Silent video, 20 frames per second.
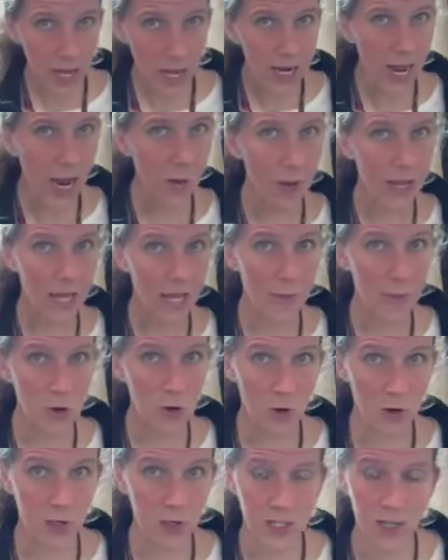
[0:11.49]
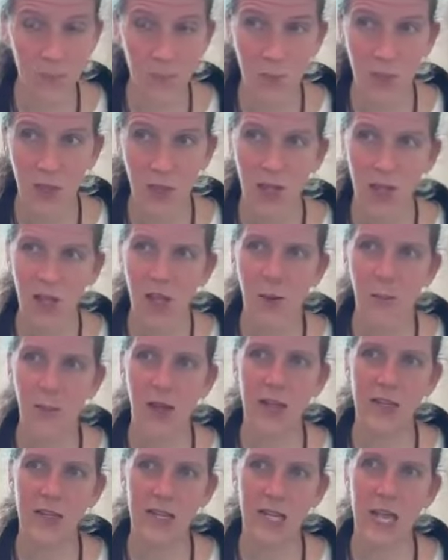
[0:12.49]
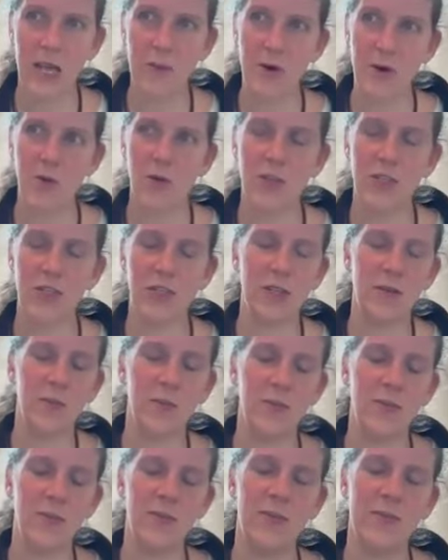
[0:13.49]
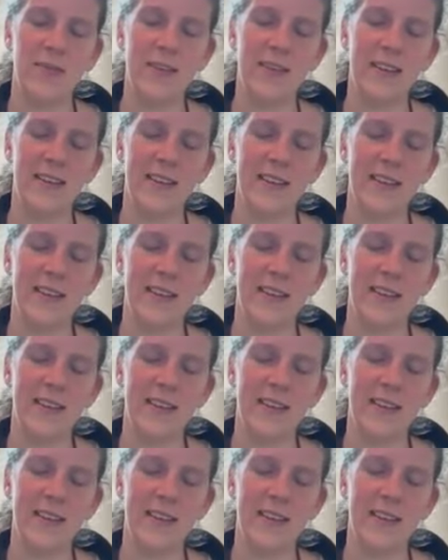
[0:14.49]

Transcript: and how I came across them, because I came across them.